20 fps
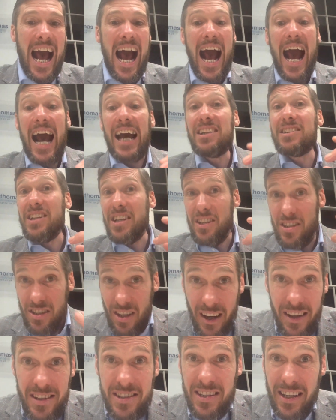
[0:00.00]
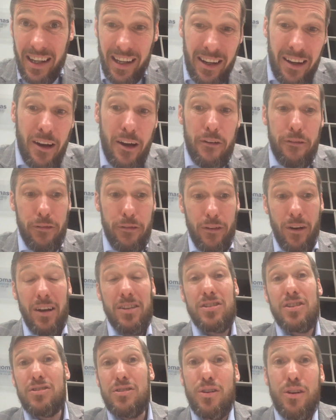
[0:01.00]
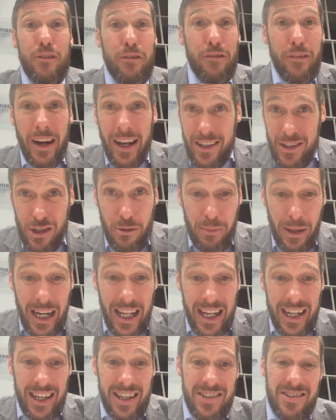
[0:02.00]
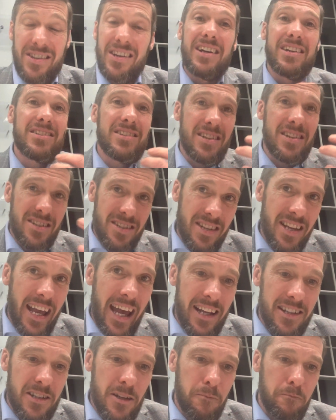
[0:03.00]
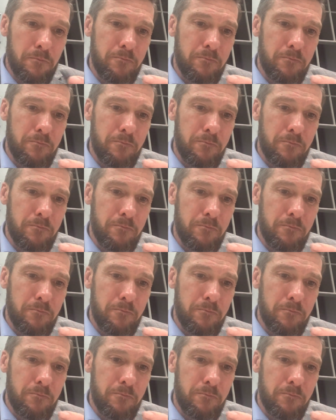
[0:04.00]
and exciting for us as your financial planners to see it.